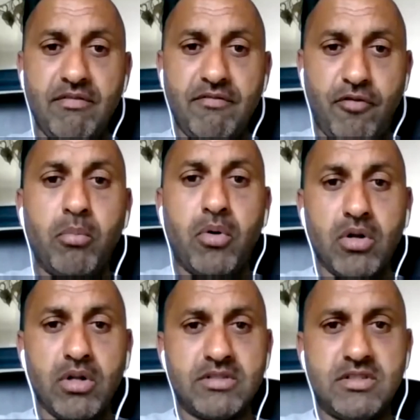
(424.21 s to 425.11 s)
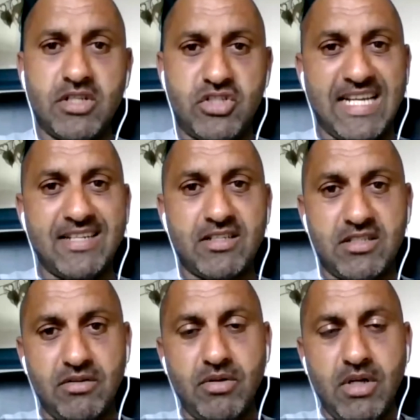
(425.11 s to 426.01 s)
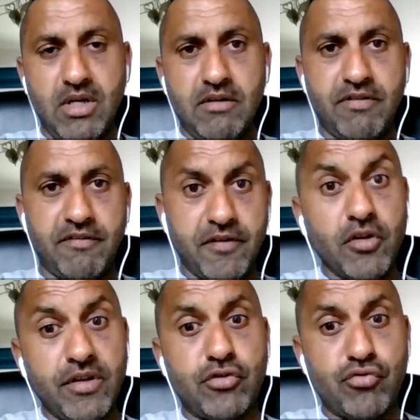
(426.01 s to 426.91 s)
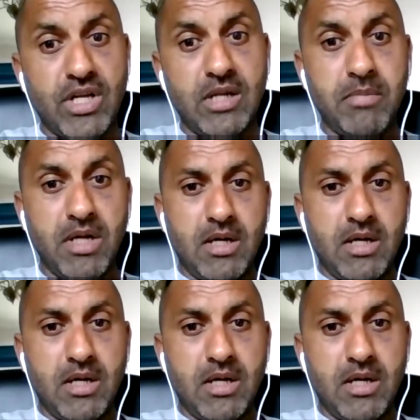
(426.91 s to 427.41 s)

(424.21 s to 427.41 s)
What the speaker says: footballers the chance to fulfill their dream,